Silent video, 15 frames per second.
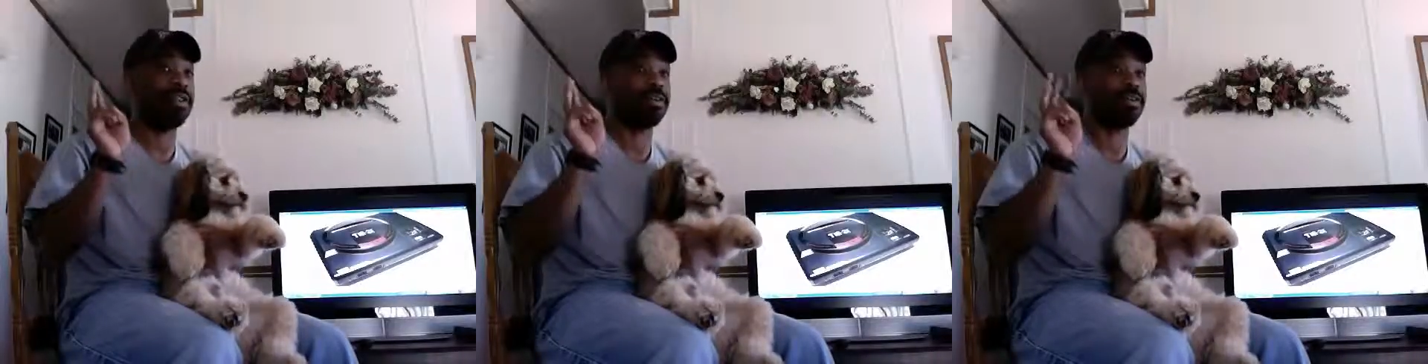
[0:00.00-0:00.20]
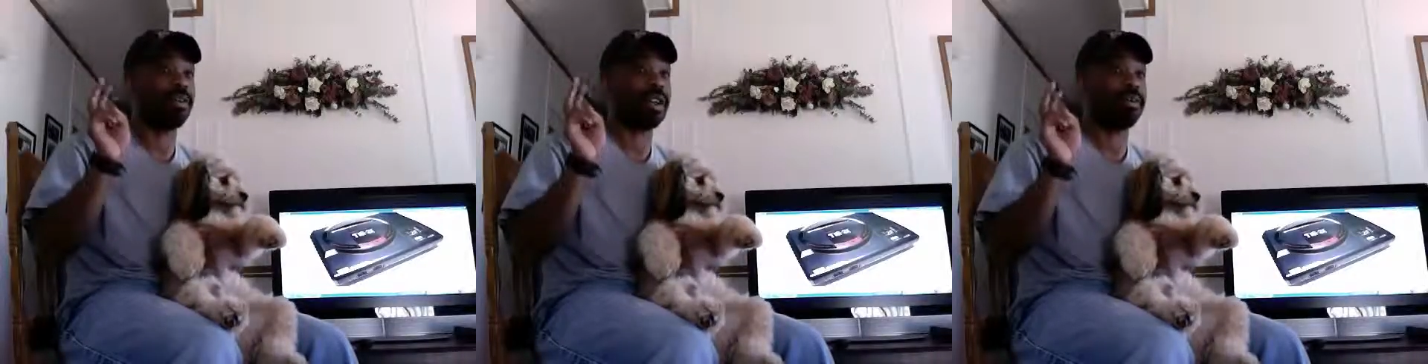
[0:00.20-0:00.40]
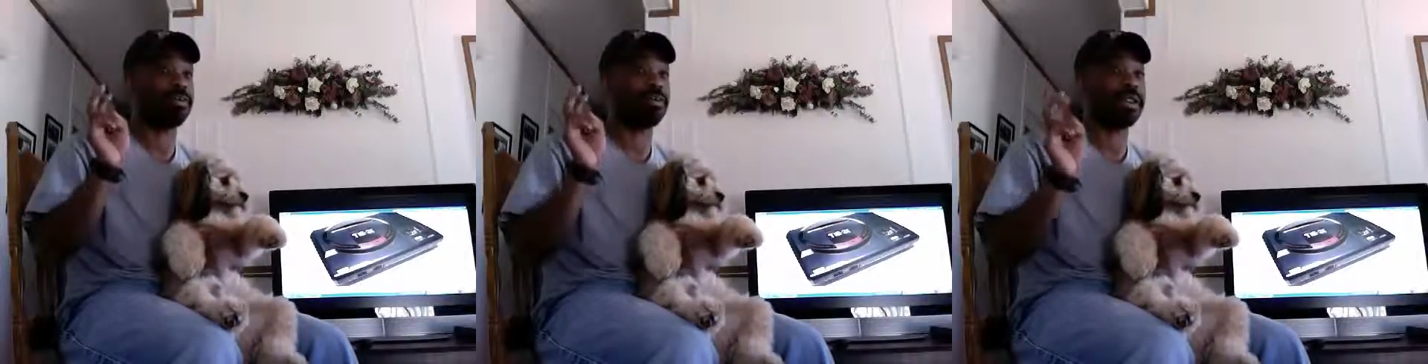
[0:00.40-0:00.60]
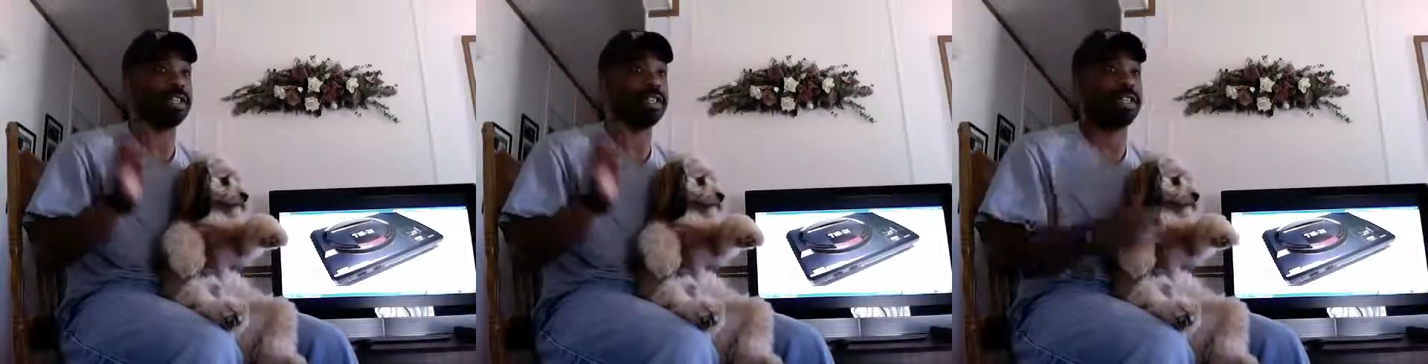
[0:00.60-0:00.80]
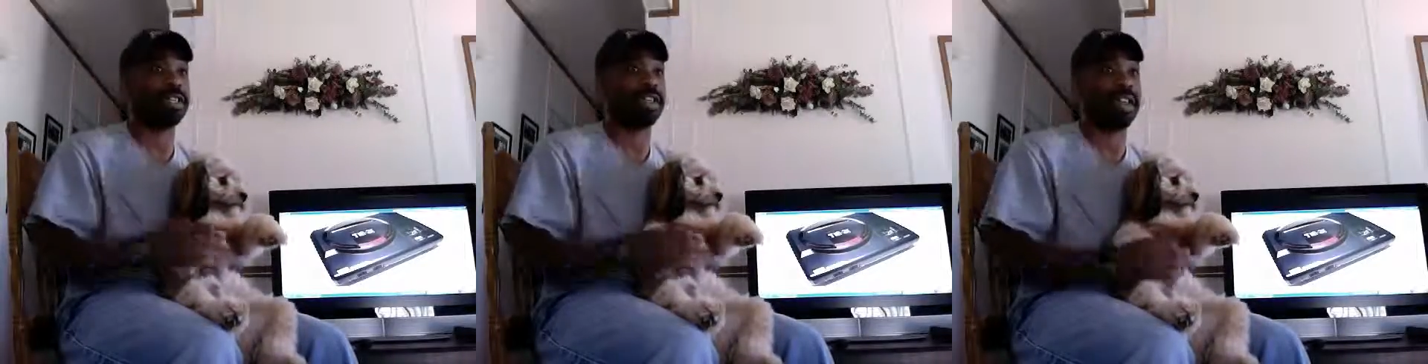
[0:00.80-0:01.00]
red
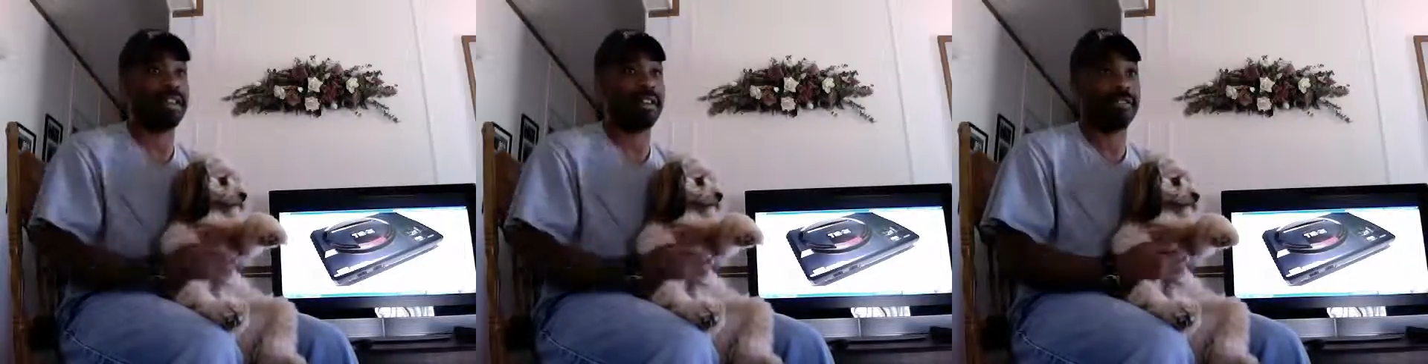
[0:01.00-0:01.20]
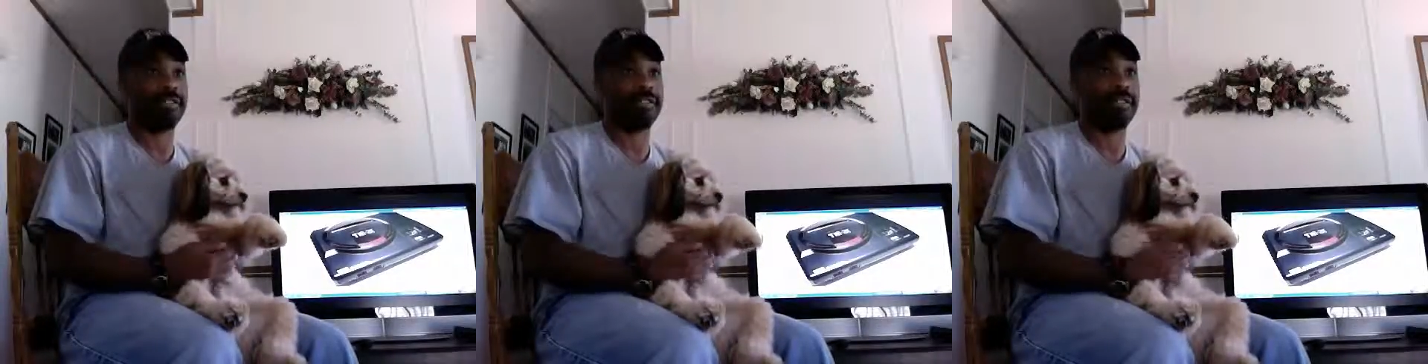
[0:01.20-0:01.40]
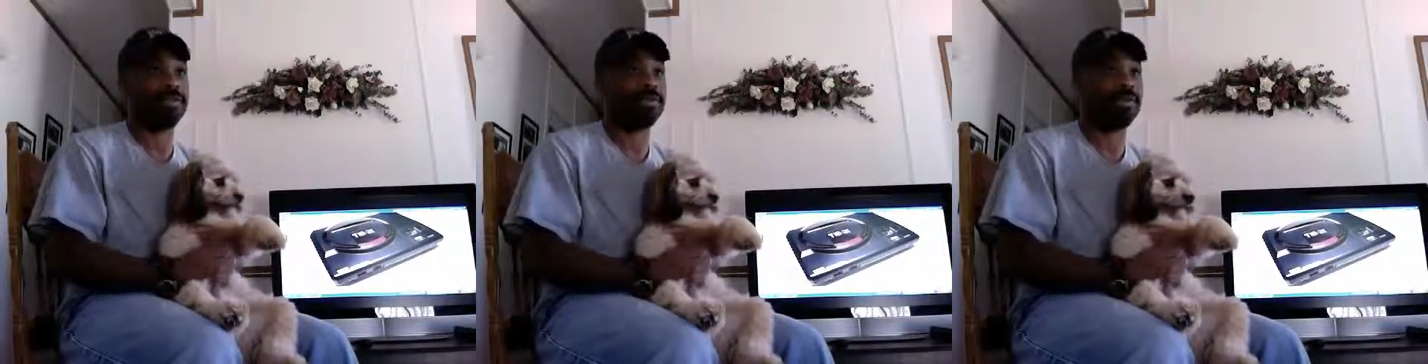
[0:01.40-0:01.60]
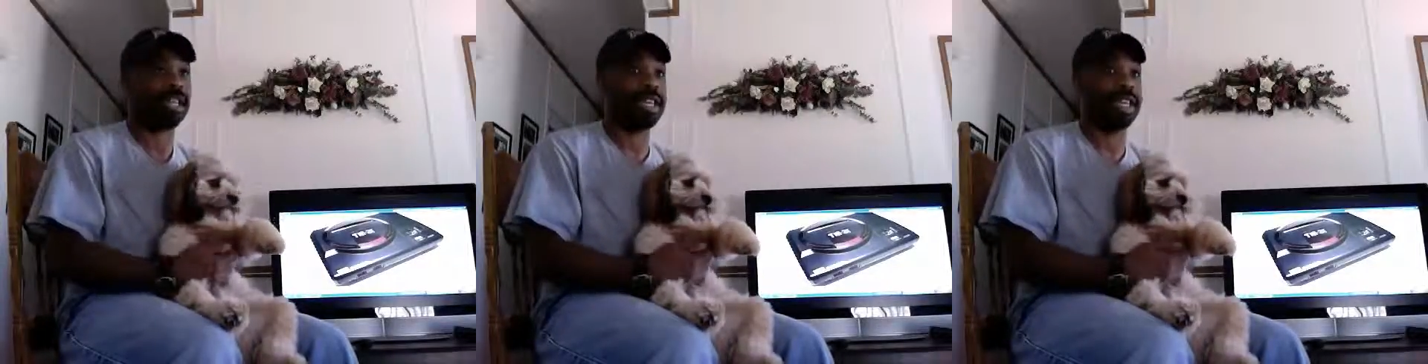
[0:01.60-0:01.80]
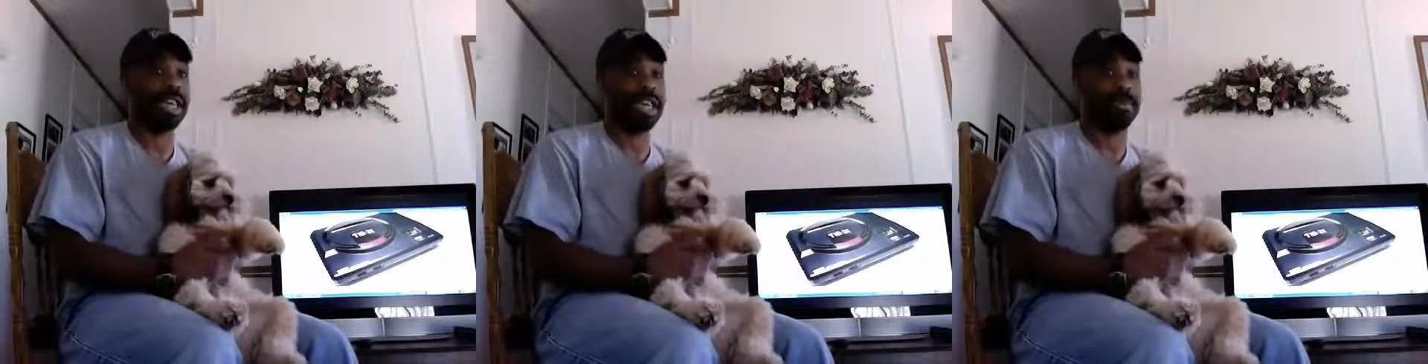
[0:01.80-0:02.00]
rings of death when it
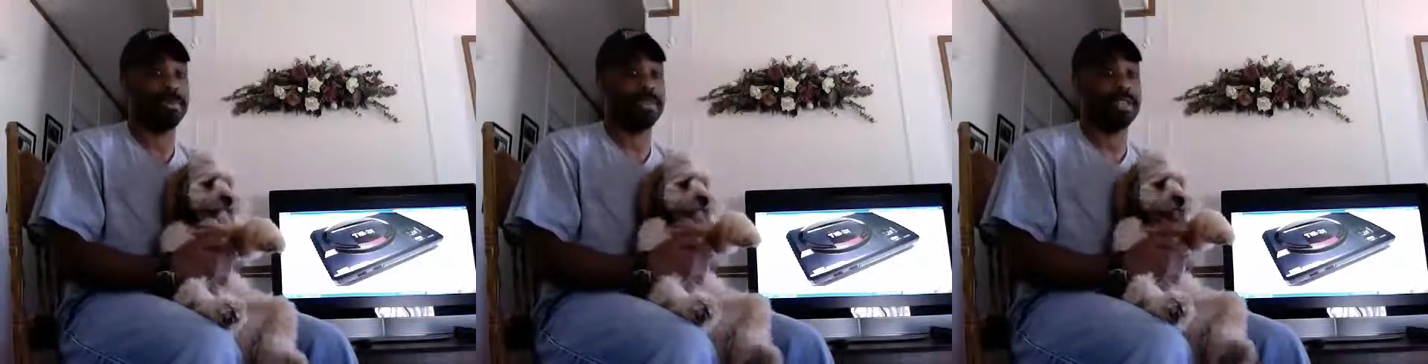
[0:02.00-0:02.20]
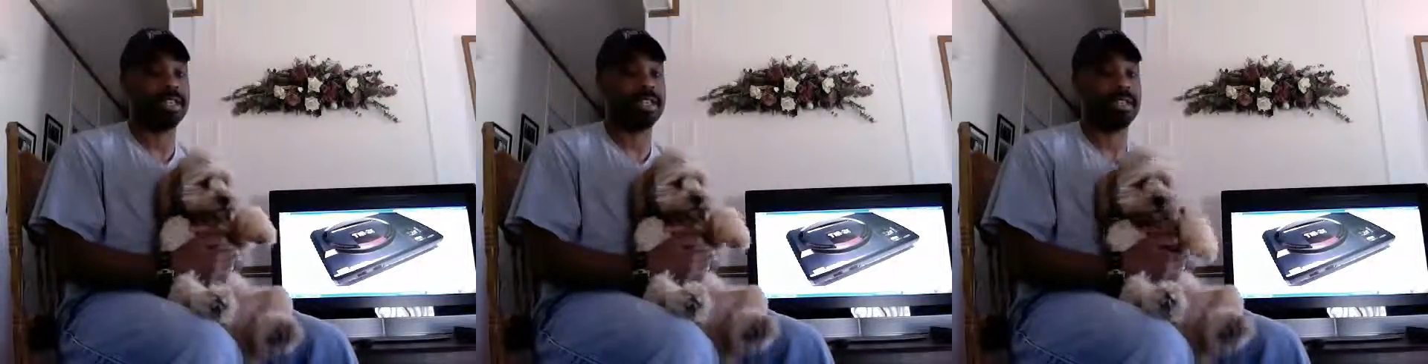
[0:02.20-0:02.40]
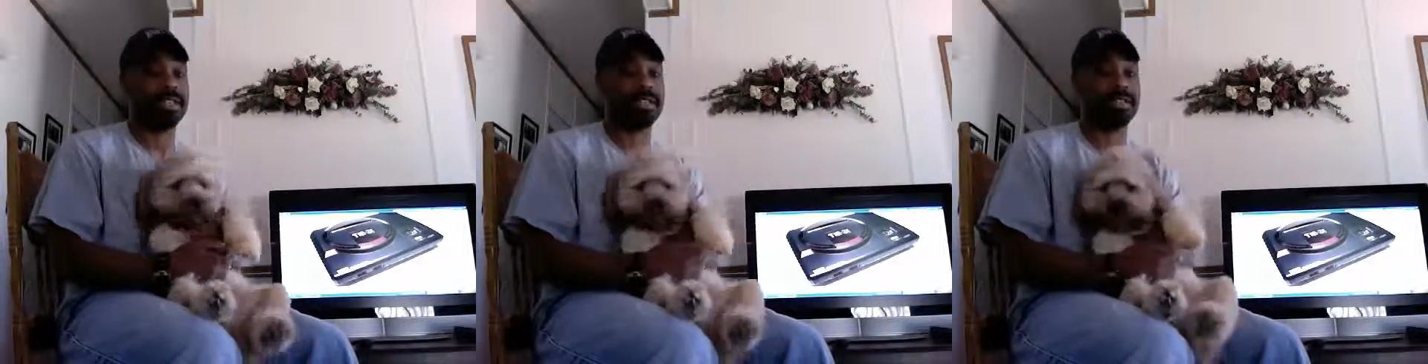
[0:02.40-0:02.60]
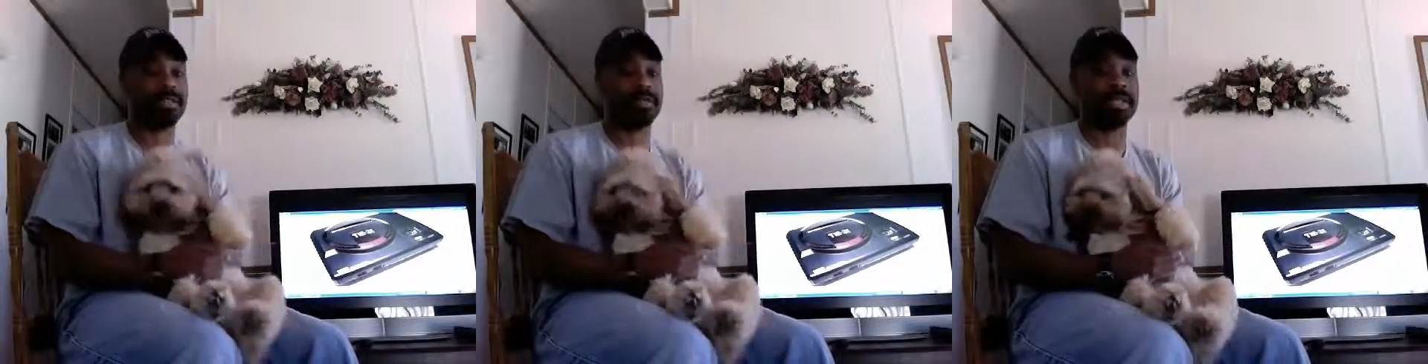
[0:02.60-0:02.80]
came to these systems.